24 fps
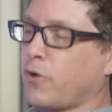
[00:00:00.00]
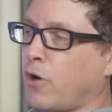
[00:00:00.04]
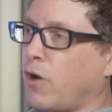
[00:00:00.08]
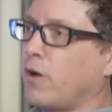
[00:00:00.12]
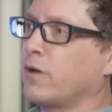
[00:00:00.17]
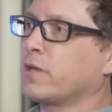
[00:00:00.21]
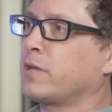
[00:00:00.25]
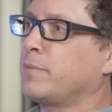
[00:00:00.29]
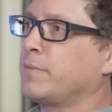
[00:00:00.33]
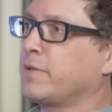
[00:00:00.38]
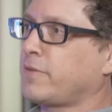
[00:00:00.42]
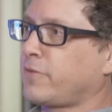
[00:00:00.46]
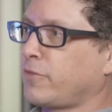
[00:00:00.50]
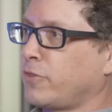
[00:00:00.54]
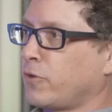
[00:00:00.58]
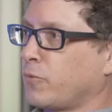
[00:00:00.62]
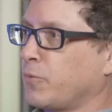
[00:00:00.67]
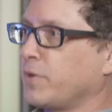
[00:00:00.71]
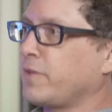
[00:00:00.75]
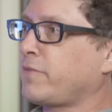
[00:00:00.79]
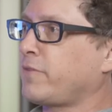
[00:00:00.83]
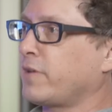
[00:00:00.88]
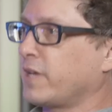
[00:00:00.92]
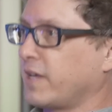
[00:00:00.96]
their arguments and their
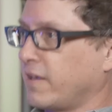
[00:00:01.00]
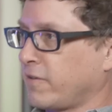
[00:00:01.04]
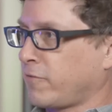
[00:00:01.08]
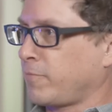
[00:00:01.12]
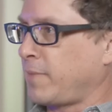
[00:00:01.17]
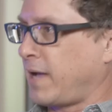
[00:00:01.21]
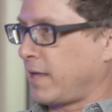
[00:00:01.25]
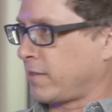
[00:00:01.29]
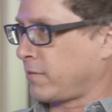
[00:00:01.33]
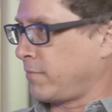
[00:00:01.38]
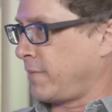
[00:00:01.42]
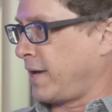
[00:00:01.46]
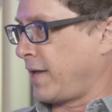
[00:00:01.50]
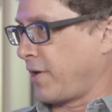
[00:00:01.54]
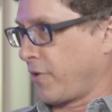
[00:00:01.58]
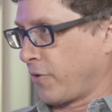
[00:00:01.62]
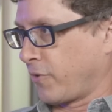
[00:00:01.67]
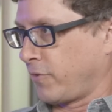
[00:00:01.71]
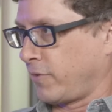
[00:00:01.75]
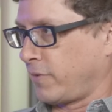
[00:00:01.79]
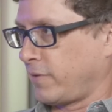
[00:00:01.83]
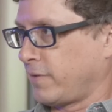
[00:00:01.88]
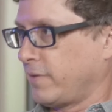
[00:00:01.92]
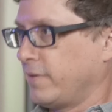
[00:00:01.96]
reasoning is
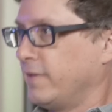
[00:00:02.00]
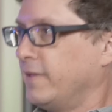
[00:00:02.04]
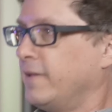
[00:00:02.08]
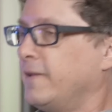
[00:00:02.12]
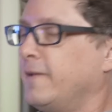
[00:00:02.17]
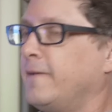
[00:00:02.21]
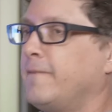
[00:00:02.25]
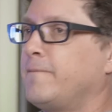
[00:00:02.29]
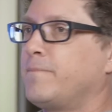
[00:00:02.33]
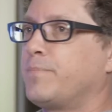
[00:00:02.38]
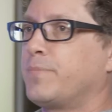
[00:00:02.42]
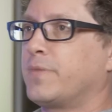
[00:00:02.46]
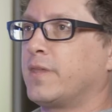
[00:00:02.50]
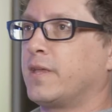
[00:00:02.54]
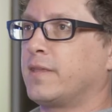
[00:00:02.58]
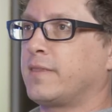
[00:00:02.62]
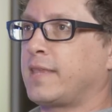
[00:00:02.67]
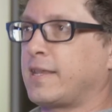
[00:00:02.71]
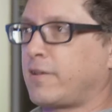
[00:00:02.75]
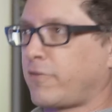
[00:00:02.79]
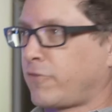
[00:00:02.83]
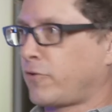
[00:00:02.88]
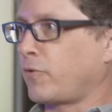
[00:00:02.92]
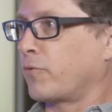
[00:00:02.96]
mathematical,
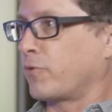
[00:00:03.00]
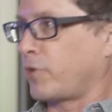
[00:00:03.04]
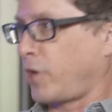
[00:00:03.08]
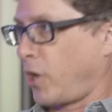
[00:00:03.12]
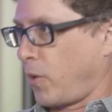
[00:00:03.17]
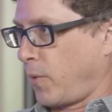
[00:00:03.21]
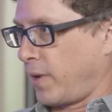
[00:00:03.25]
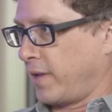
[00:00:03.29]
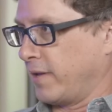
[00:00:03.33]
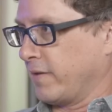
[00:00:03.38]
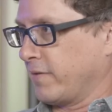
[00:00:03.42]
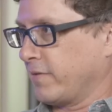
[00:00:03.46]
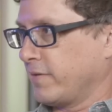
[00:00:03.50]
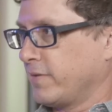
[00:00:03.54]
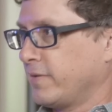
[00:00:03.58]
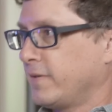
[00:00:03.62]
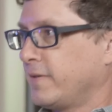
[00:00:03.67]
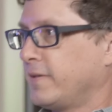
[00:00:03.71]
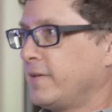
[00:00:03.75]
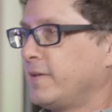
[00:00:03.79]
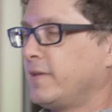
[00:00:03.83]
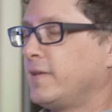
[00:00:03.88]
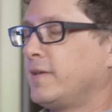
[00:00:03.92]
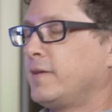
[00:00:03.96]
they just don't know it.
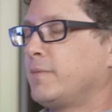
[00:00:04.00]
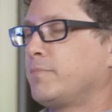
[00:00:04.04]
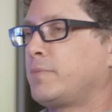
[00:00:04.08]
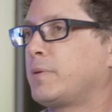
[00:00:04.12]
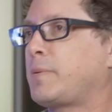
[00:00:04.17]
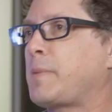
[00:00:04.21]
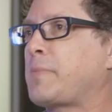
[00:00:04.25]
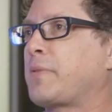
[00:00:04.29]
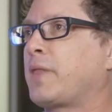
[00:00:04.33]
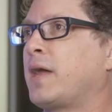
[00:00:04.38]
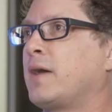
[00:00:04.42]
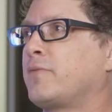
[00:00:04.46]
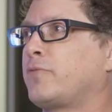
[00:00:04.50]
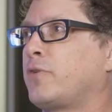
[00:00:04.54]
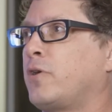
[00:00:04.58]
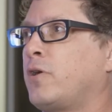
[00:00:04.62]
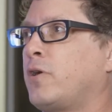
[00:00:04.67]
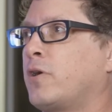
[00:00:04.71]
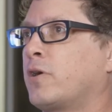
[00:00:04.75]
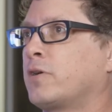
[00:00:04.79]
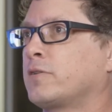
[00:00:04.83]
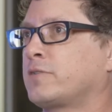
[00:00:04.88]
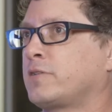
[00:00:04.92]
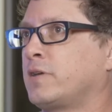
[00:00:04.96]
But people have a
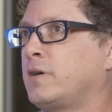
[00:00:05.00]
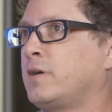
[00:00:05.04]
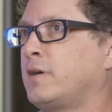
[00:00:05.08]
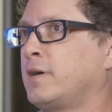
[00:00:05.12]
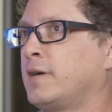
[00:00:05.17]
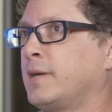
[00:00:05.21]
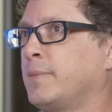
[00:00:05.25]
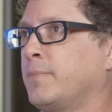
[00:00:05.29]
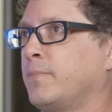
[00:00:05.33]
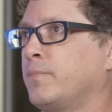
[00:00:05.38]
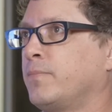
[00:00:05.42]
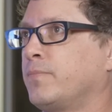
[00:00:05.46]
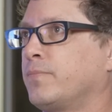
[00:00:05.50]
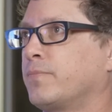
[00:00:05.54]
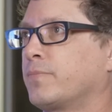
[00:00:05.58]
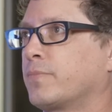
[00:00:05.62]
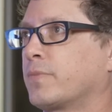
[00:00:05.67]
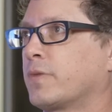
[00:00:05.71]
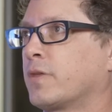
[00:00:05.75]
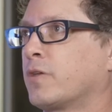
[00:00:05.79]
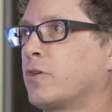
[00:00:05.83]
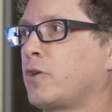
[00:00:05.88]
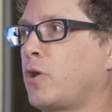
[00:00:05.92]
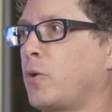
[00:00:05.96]
hard time
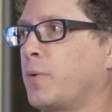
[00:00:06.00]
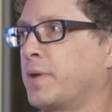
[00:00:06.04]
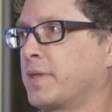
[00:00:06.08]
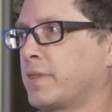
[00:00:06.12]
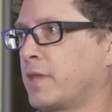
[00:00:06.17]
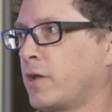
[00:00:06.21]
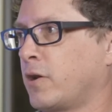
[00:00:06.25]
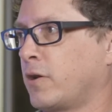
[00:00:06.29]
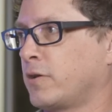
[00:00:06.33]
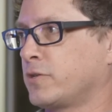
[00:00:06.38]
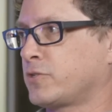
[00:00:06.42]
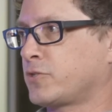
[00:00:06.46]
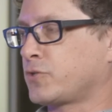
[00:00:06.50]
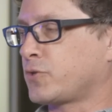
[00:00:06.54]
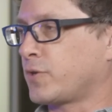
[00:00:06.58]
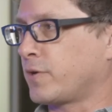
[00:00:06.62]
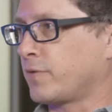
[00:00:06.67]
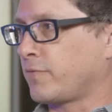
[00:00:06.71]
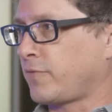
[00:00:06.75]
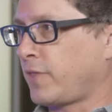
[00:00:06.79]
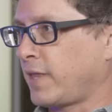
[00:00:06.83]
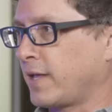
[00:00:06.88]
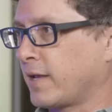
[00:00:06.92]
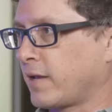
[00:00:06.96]
going there and sort
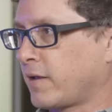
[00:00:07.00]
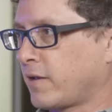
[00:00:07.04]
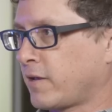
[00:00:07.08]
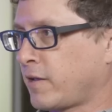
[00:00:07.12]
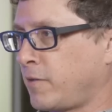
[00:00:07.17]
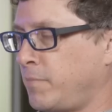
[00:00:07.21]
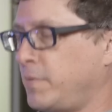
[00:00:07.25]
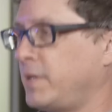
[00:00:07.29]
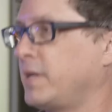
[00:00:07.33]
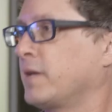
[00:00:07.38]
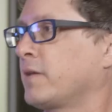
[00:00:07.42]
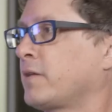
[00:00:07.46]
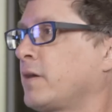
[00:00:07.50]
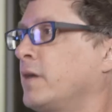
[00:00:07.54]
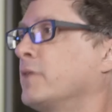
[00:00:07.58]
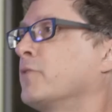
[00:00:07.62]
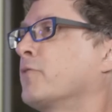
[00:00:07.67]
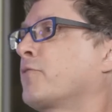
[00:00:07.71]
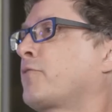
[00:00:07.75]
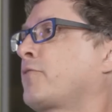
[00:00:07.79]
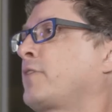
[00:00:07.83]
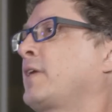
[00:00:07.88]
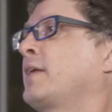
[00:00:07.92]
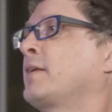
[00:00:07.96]
of like committing to
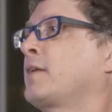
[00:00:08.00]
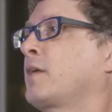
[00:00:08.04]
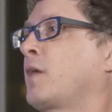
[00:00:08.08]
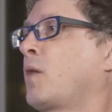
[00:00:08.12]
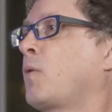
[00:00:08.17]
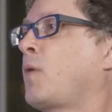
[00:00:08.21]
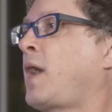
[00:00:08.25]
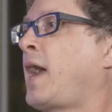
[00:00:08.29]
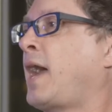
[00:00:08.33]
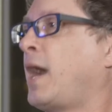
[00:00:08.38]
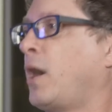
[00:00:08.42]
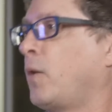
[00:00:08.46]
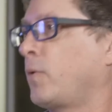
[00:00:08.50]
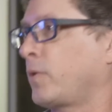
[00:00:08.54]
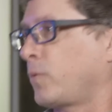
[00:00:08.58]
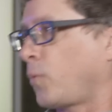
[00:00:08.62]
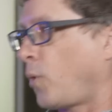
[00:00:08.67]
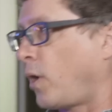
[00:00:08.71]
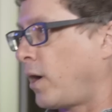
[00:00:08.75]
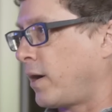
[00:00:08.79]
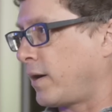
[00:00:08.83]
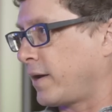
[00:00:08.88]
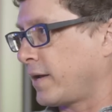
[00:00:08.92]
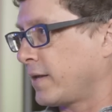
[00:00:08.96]
understanding how
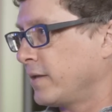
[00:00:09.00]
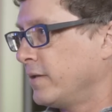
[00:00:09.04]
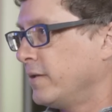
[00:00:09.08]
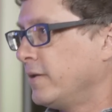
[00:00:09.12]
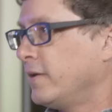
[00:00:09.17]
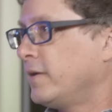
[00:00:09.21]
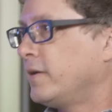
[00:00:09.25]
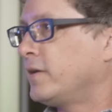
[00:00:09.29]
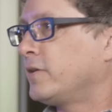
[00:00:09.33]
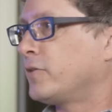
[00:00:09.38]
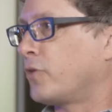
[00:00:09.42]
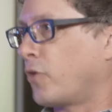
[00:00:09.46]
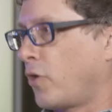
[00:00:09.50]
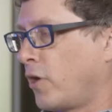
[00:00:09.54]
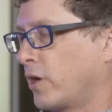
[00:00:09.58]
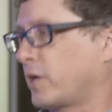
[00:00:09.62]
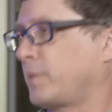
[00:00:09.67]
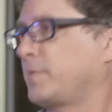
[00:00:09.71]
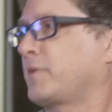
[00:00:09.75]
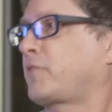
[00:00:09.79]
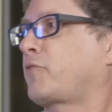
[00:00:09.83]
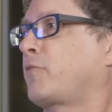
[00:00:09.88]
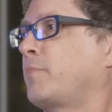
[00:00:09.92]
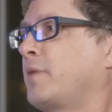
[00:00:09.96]
and why their
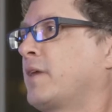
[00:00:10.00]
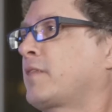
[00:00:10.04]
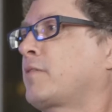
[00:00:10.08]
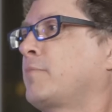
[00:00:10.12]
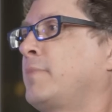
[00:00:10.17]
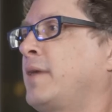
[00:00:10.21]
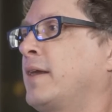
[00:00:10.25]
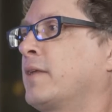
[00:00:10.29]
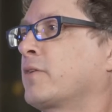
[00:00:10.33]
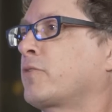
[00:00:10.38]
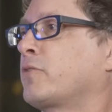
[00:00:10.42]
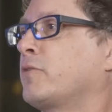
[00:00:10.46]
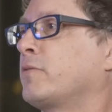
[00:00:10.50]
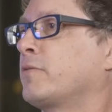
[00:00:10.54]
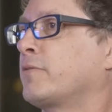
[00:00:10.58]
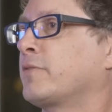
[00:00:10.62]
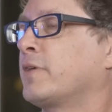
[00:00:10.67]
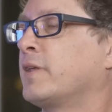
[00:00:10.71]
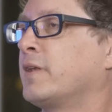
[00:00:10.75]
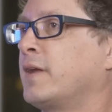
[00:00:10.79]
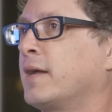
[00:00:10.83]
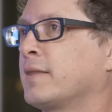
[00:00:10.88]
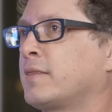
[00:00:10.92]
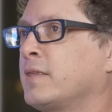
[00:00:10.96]
arguments are mathematical.
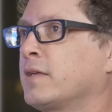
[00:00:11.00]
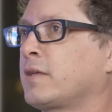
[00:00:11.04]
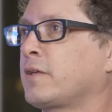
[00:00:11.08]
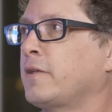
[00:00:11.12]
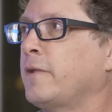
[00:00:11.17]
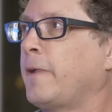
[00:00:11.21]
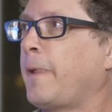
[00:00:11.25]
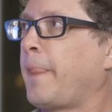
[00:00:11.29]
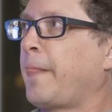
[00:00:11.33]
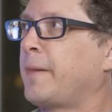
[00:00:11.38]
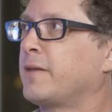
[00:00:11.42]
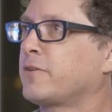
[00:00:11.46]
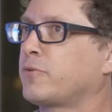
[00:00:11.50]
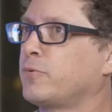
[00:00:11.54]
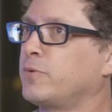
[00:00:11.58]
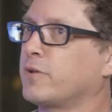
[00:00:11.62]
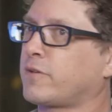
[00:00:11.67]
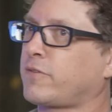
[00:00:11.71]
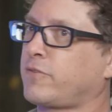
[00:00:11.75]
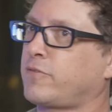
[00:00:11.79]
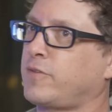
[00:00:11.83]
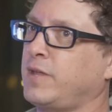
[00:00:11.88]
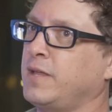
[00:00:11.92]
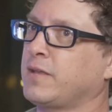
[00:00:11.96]
And I think to an
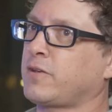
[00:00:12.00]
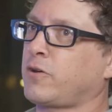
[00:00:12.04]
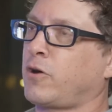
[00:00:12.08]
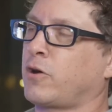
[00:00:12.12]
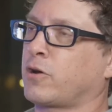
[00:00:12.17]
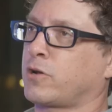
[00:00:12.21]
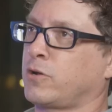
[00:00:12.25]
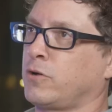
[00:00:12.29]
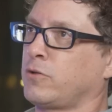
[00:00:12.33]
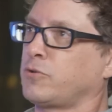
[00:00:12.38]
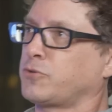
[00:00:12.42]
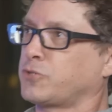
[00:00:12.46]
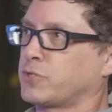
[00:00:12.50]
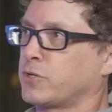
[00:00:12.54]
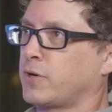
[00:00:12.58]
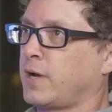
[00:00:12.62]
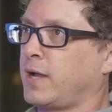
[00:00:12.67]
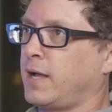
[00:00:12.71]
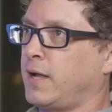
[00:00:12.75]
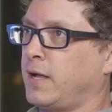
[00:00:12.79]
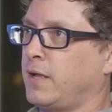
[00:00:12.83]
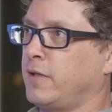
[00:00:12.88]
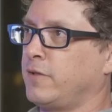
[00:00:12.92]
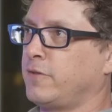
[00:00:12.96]
extent, our culture
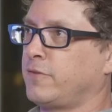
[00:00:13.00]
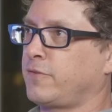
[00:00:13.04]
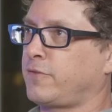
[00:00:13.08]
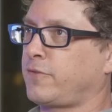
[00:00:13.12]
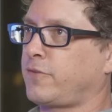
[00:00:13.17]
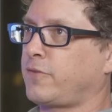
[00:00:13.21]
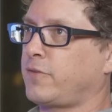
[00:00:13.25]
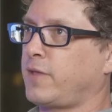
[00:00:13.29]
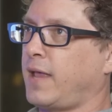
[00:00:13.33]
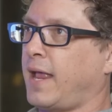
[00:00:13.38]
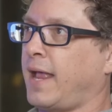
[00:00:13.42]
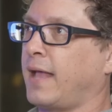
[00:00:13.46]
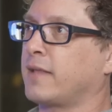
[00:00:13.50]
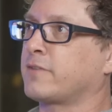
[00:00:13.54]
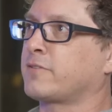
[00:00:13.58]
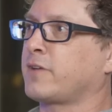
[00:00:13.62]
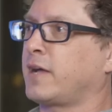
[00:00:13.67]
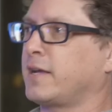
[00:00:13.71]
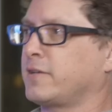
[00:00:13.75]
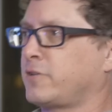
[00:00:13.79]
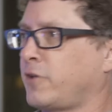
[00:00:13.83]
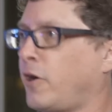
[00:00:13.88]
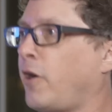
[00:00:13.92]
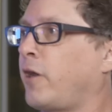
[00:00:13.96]
has
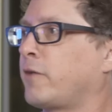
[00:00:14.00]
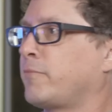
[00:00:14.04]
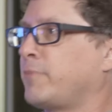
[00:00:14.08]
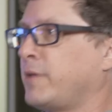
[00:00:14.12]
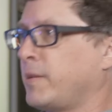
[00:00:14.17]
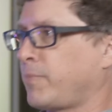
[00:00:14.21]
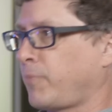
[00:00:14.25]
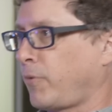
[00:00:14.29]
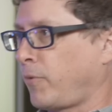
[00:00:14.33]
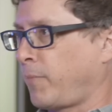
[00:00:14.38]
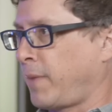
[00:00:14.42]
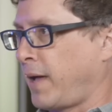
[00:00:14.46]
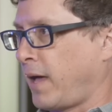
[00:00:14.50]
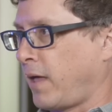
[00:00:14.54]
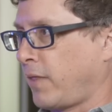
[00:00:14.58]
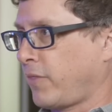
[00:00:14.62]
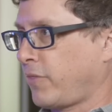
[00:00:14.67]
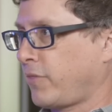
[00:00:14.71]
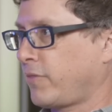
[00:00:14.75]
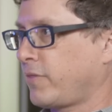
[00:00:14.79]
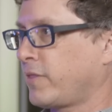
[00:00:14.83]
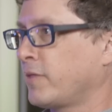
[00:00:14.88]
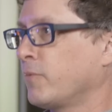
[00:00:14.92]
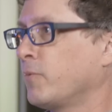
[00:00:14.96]
anti taught people
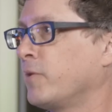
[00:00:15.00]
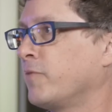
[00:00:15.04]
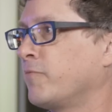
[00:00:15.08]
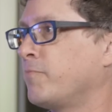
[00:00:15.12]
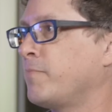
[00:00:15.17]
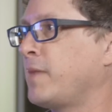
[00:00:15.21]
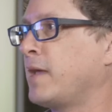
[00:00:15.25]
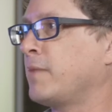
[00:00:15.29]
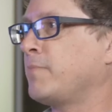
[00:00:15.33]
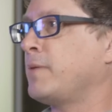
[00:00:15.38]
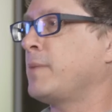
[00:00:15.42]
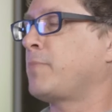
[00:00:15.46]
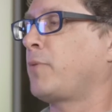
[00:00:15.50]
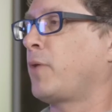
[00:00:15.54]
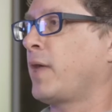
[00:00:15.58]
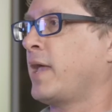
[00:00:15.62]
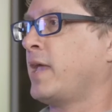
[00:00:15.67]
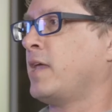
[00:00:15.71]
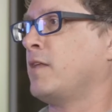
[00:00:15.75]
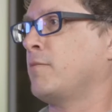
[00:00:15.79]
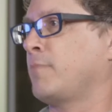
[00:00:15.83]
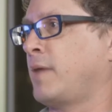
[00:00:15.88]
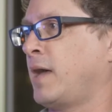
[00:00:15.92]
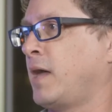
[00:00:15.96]
math, that we've made people
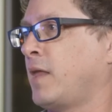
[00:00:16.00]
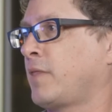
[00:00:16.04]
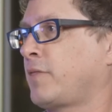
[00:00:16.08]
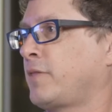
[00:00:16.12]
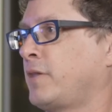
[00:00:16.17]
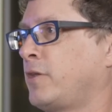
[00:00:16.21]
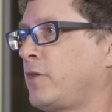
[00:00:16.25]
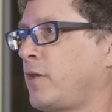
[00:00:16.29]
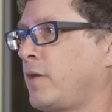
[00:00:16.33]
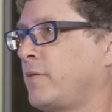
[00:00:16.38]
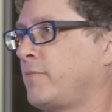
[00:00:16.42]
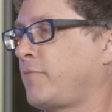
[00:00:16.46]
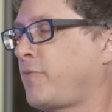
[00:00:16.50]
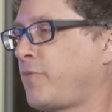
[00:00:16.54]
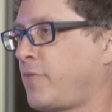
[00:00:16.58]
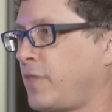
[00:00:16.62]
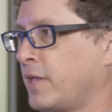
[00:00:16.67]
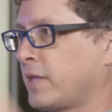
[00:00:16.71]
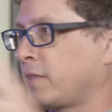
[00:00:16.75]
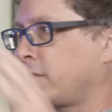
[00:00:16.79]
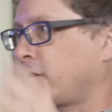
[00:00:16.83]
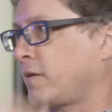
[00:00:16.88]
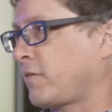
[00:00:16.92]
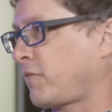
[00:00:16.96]
hate math and not
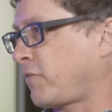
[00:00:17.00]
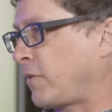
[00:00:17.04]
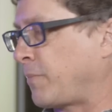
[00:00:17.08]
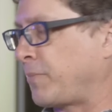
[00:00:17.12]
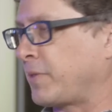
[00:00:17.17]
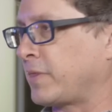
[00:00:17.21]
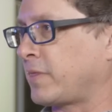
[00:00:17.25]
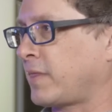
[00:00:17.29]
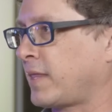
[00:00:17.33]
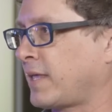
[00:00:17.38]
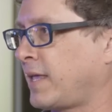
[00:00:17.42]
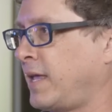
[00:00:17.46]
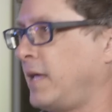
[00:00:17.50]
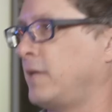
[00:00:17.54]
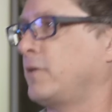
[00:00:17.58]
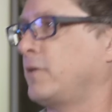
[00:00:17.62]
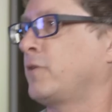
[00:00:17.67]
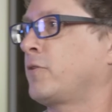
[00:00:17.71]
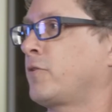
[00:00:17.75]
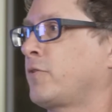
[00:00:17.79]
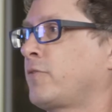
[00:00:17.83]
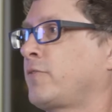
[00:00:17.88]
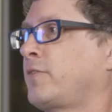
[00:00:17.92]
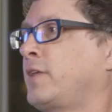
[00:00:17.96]
think that it's something they can't
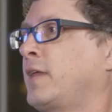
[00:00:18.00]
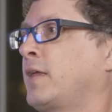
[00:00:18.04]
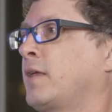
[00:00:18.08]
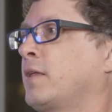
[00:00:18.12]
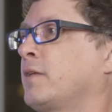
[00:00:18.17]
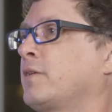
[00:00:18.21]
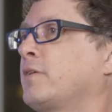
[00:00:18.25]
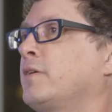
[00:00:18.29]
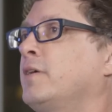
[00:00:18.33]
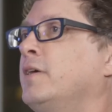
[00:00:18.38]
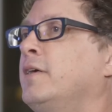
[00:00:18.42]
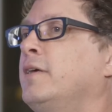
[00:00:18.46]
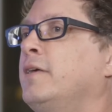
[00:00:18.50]
understand